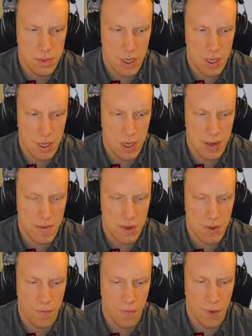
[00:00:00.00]
Uh, leave it
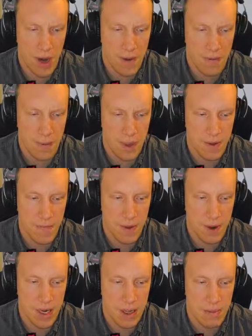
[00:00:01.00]
to Frank for me.
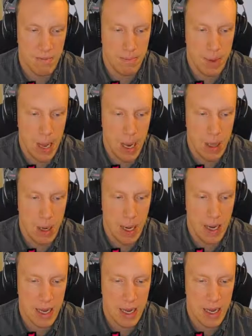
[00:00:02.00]
Frank in
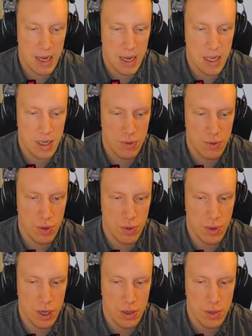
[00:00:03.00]
Ballonlea, that's who you want.